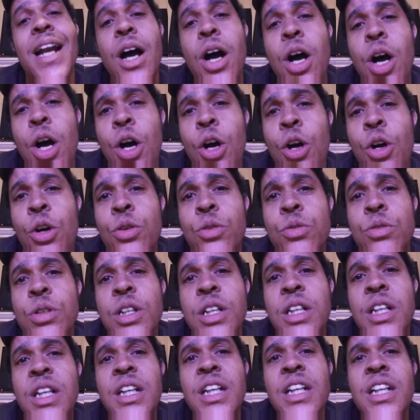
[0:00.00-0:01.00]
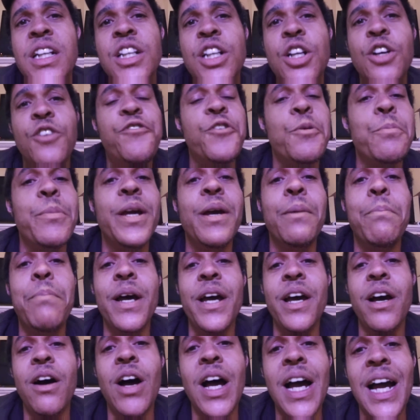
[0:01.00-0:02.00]
on, look for me a
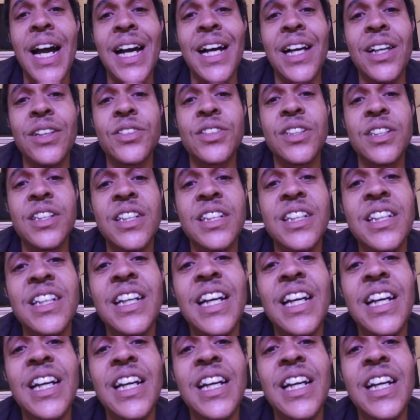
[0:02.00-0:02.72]
bell housing.